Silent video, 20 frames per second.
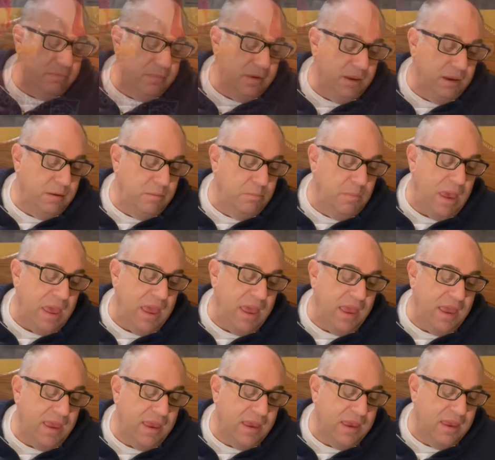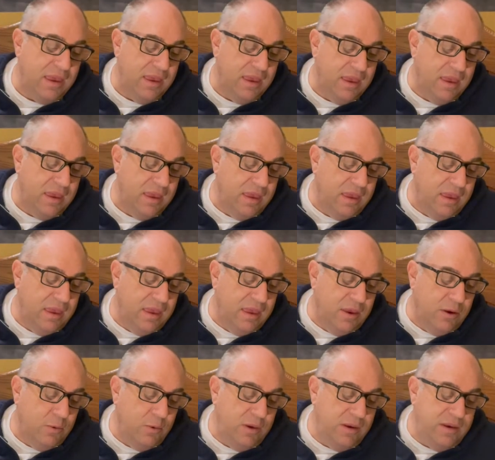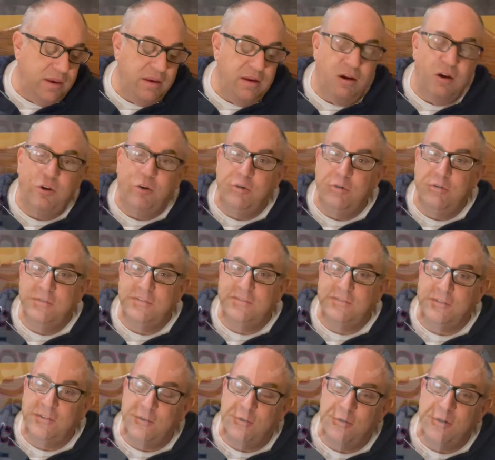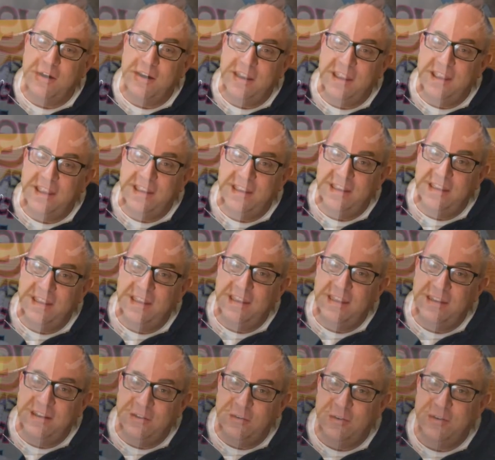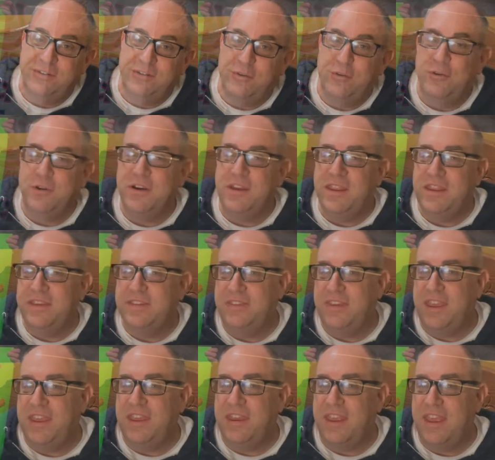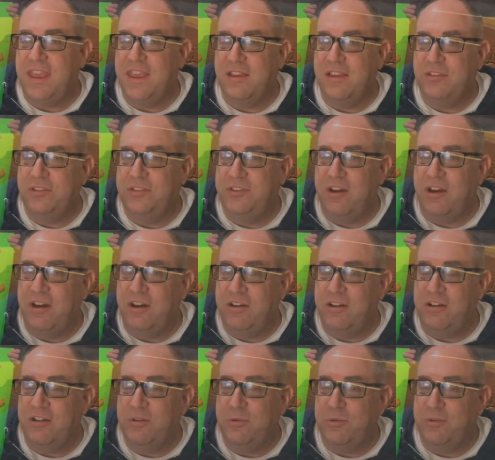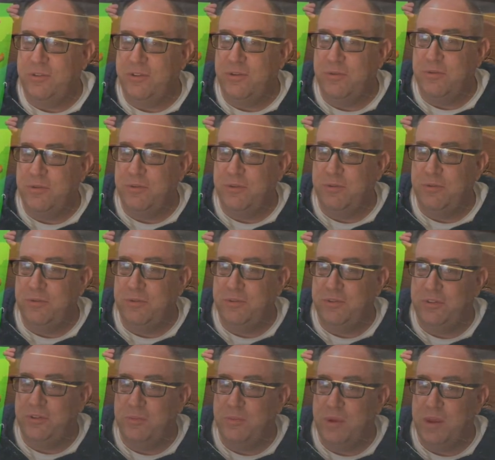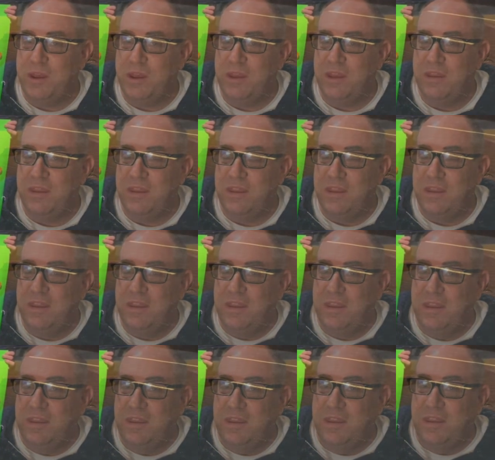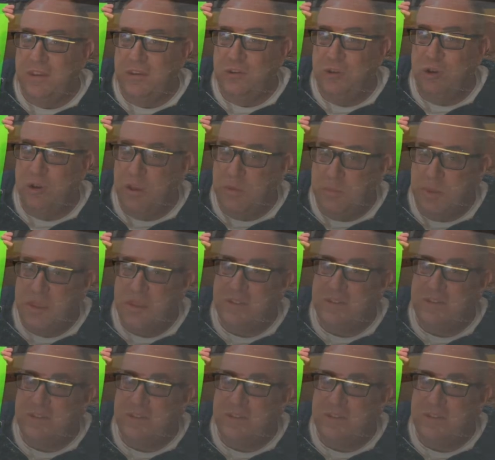In May, we did our cruise for Courtney. And of course, Courtney is Dan Hale's daughter, was going through some treatments